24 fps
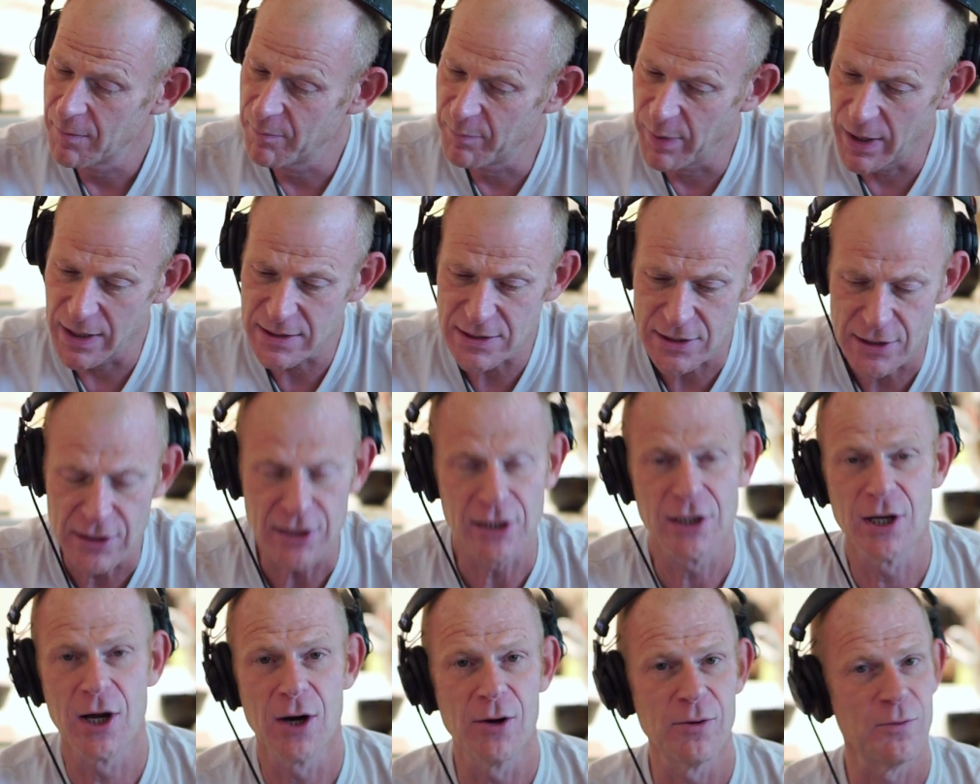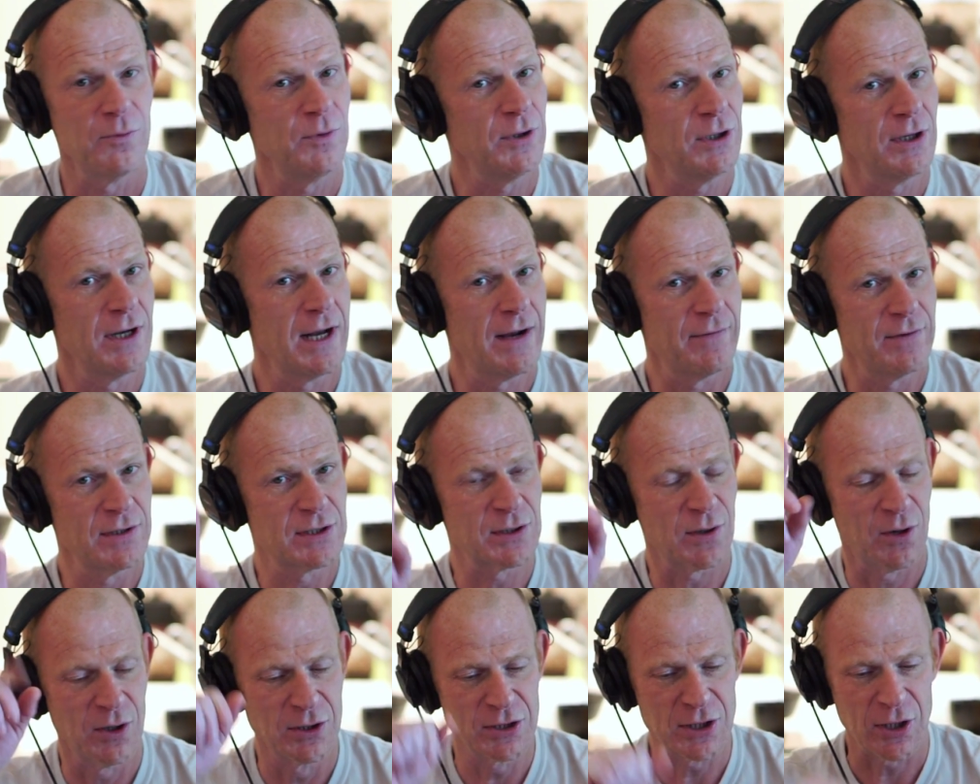But you're never
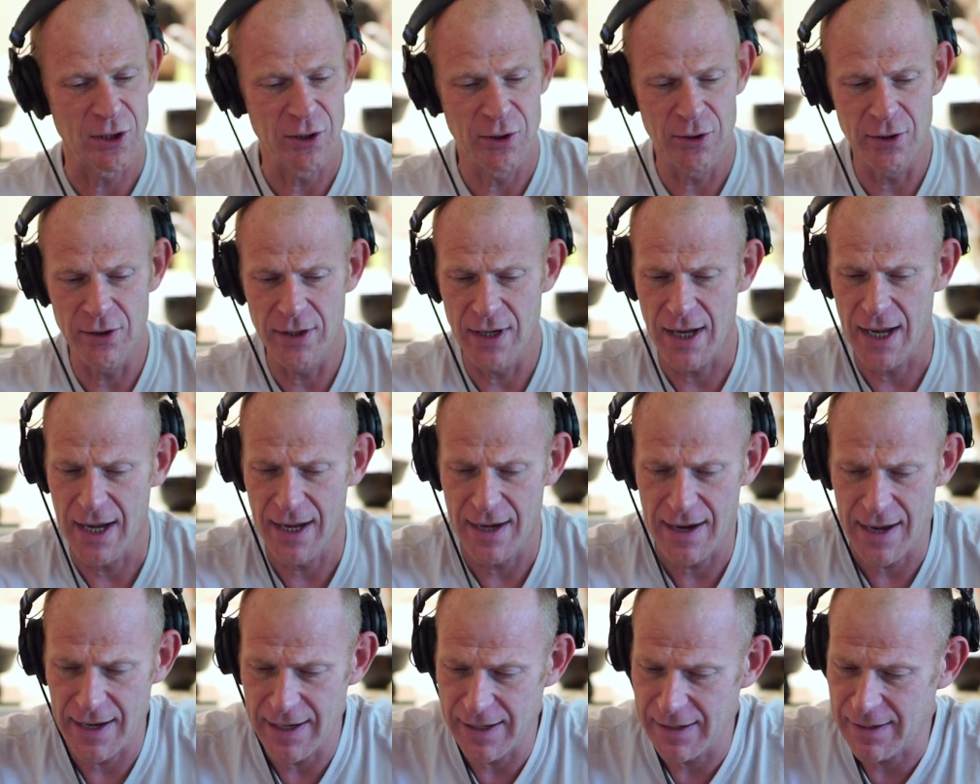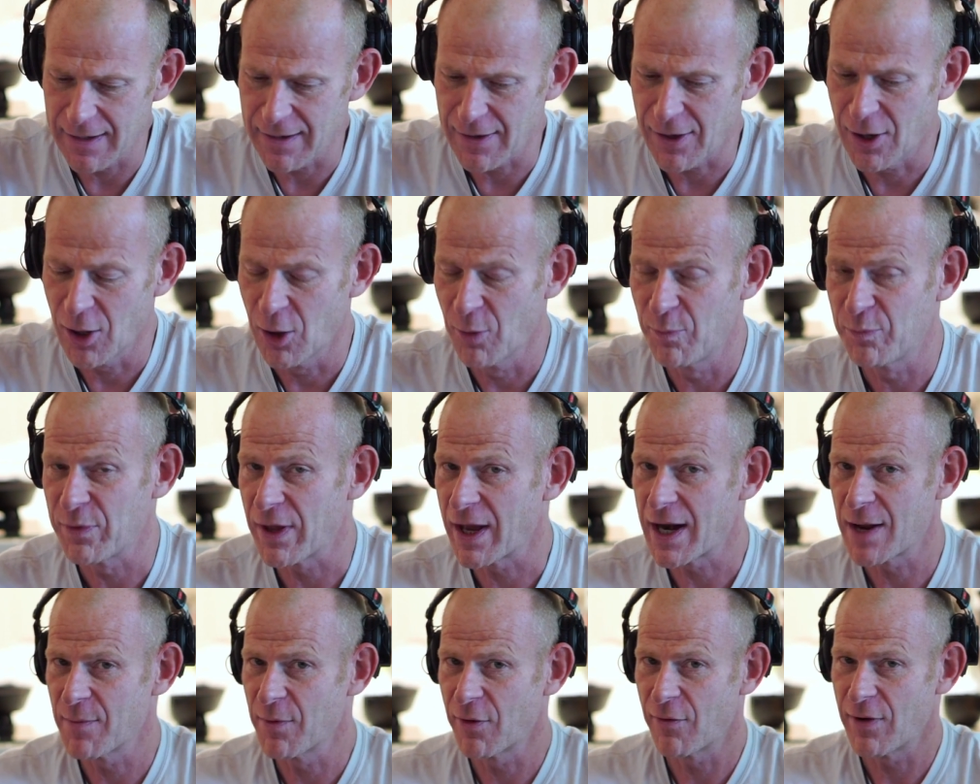too old to learn, and I hope
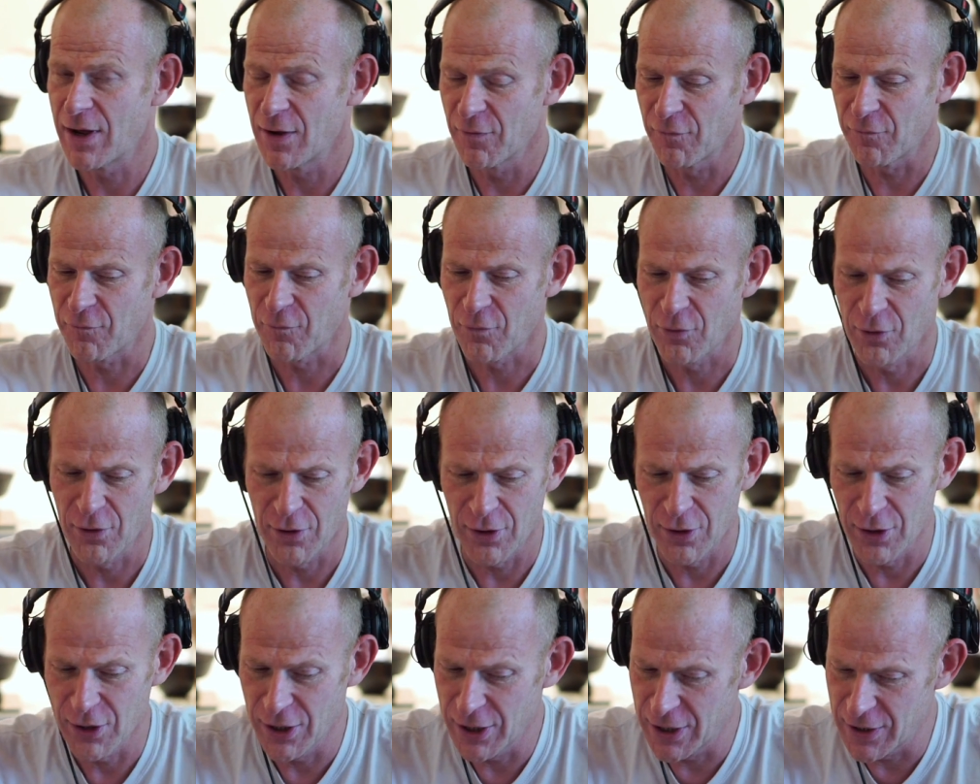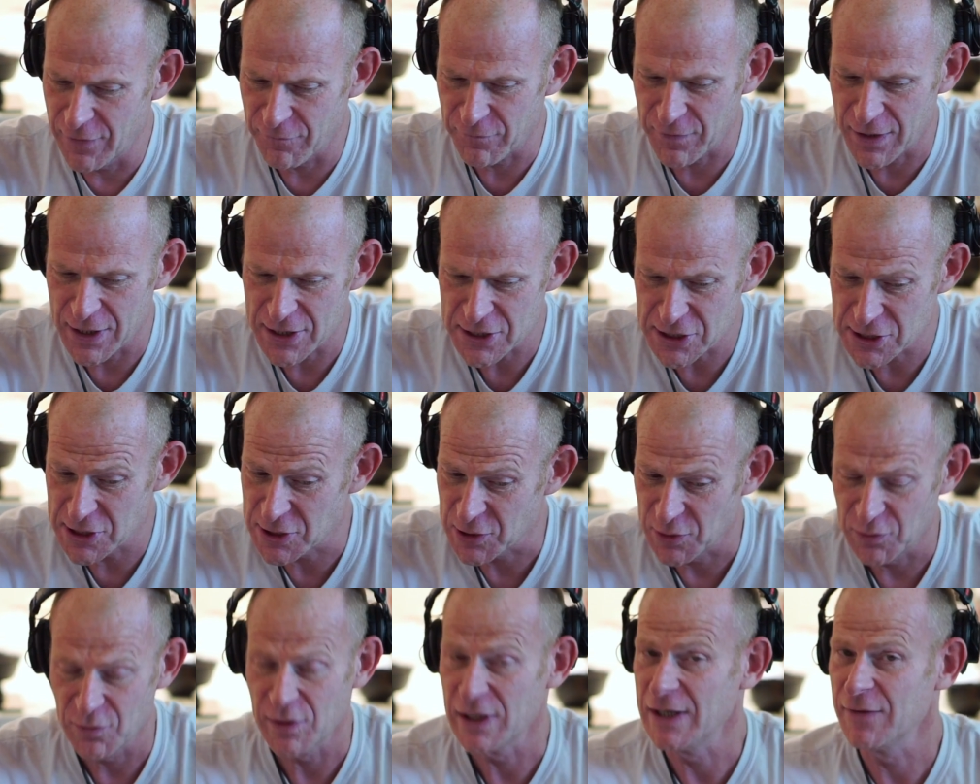that I'm around for a lot of years
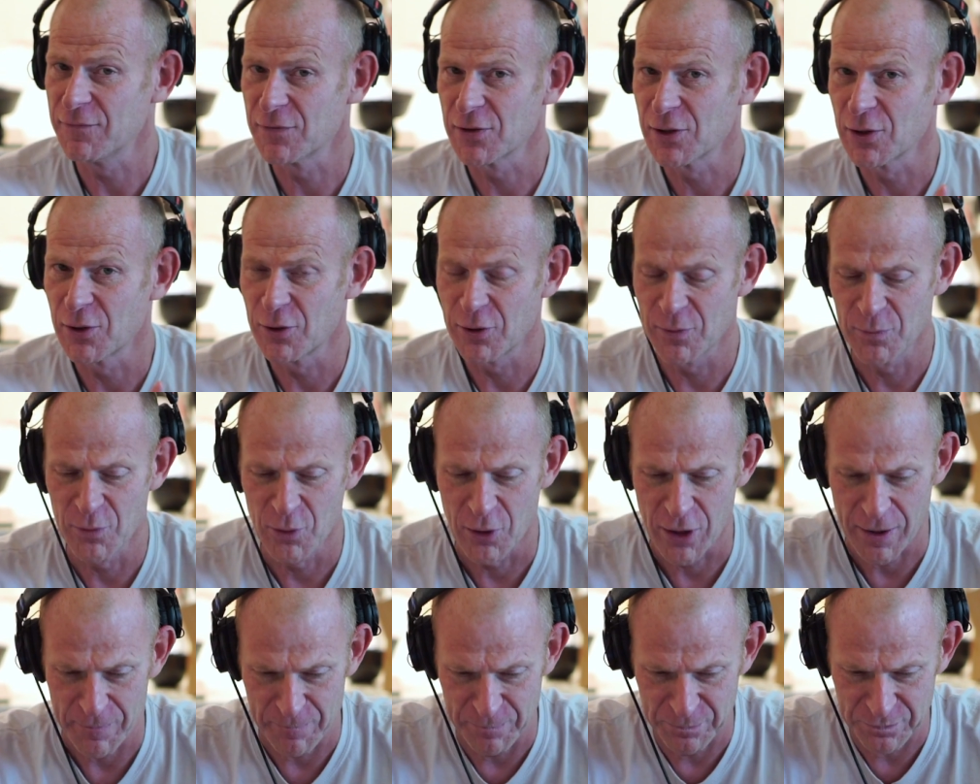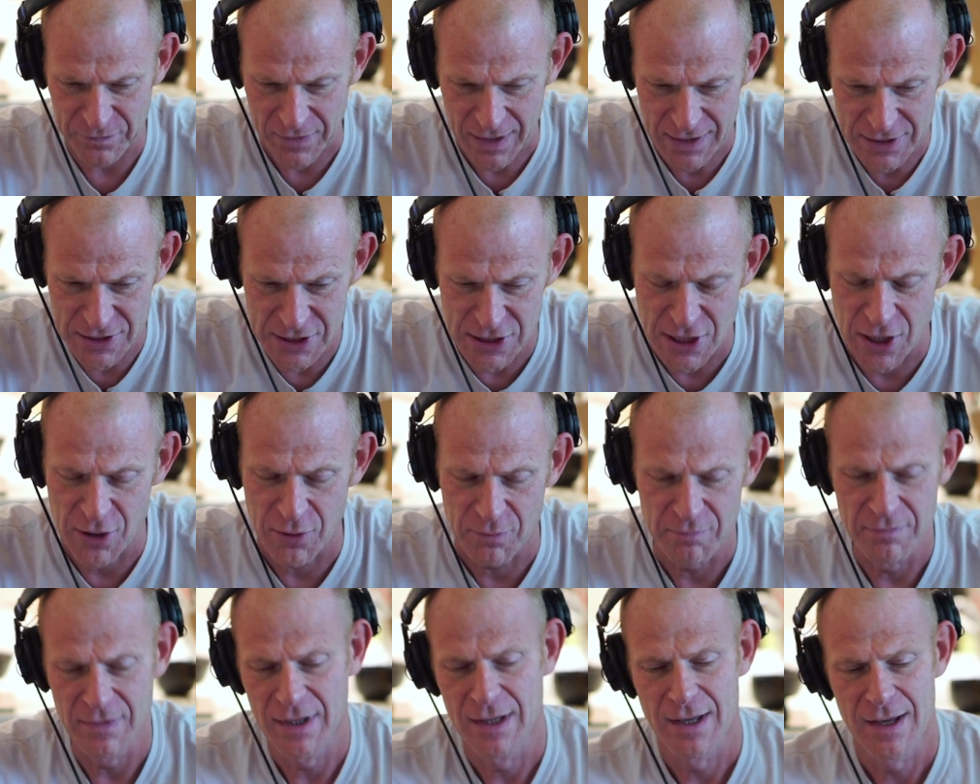to even learn more. So
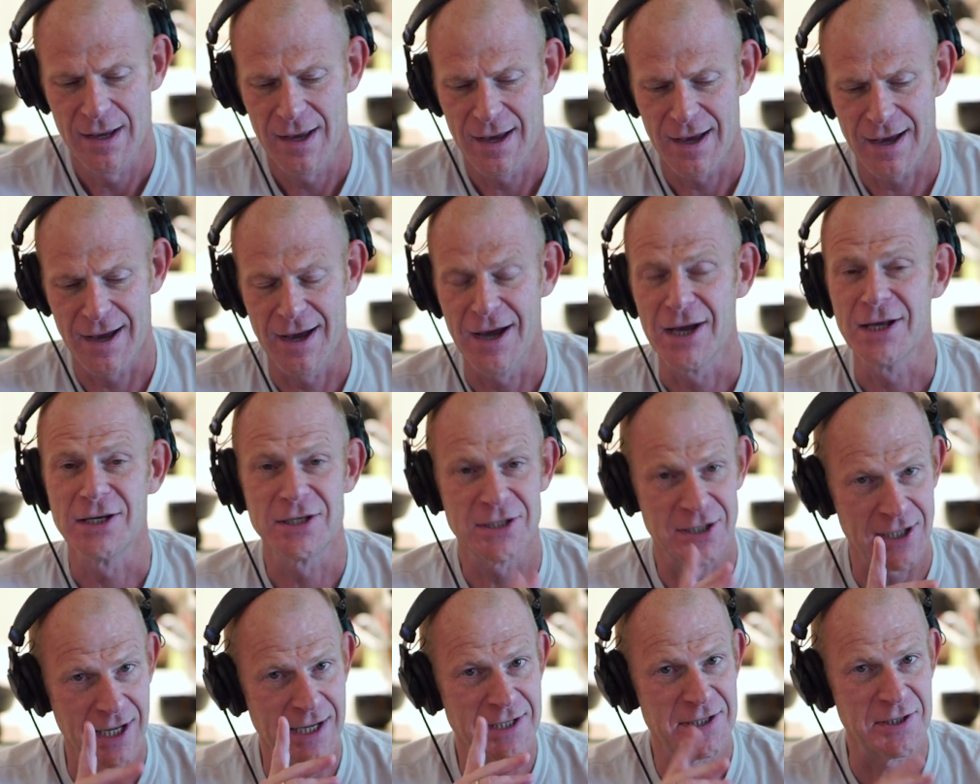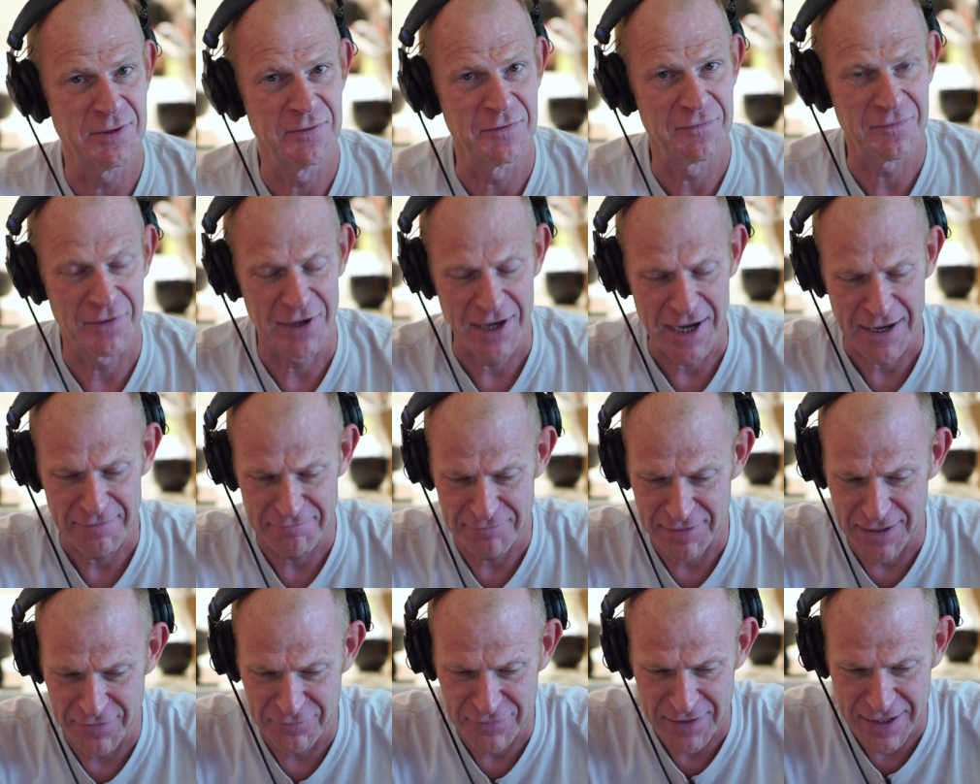stay tuned for that
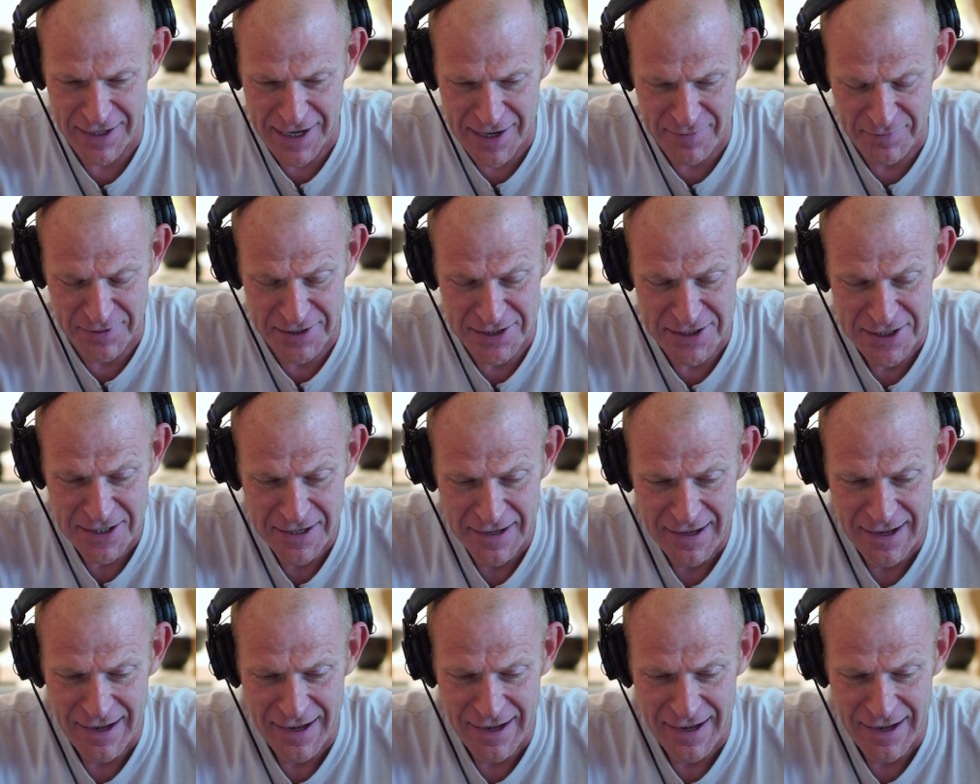if that happens.